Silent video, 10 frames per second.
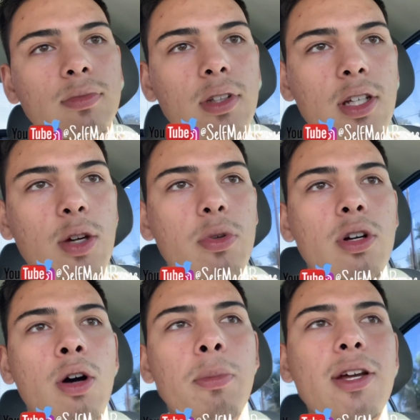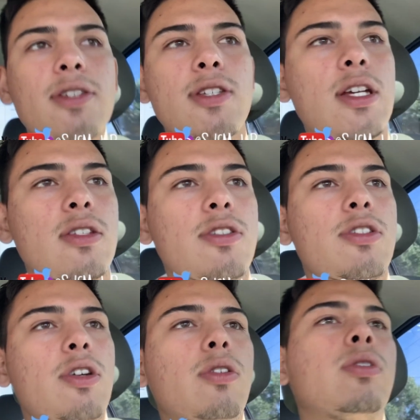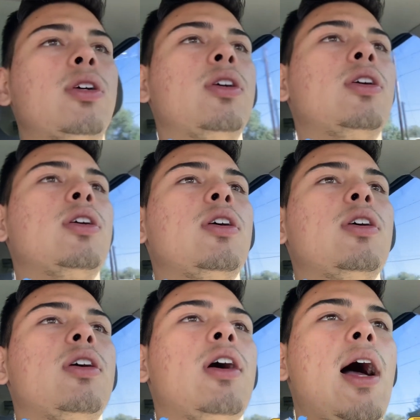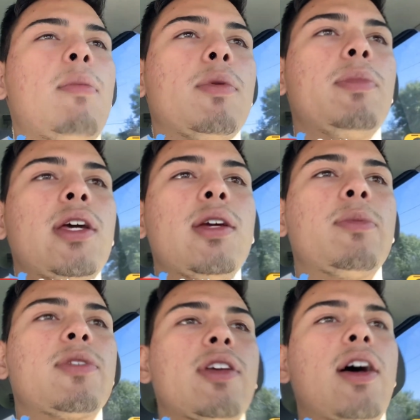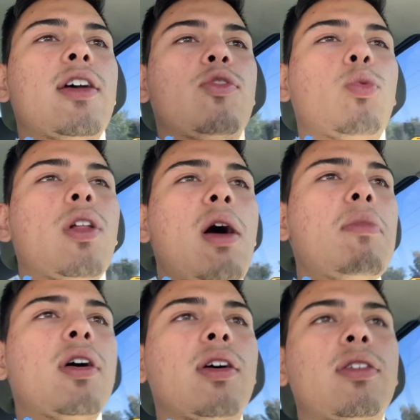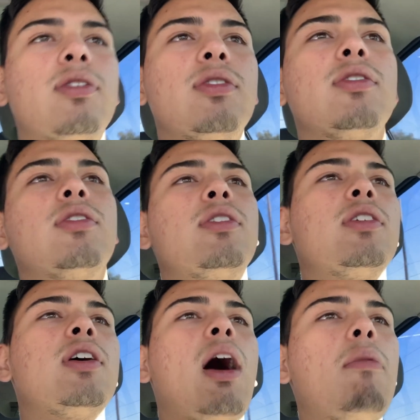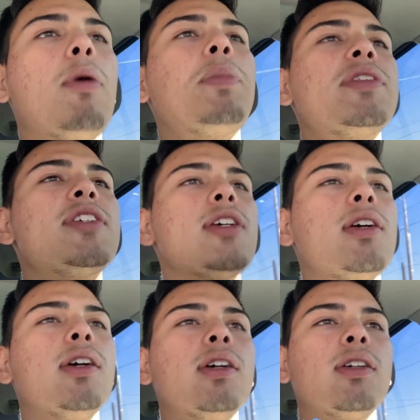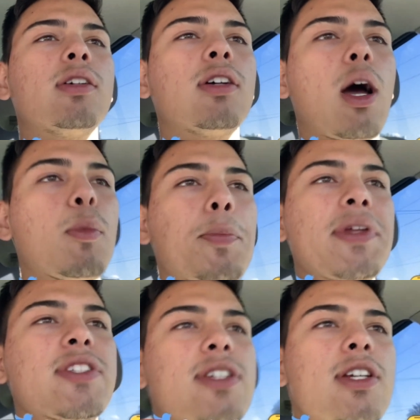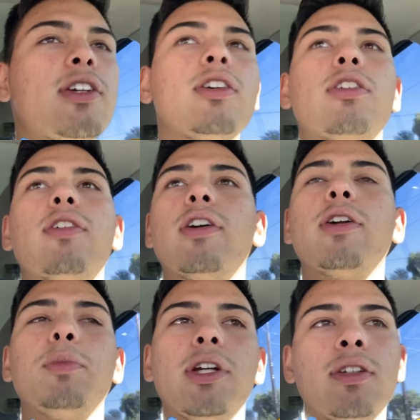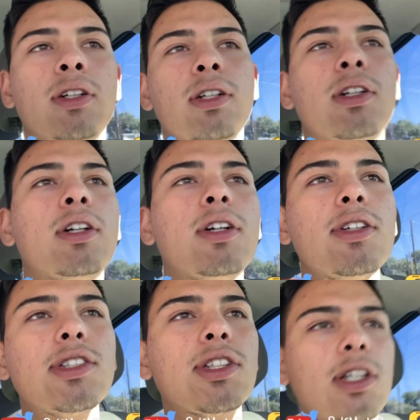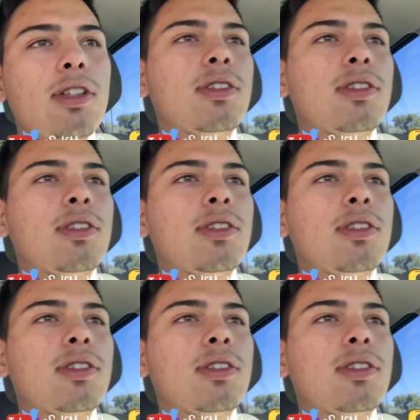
it would all make sense. So, I'm a medium size. Well, I'm a petite. I'm a petite. You know what I mean? So,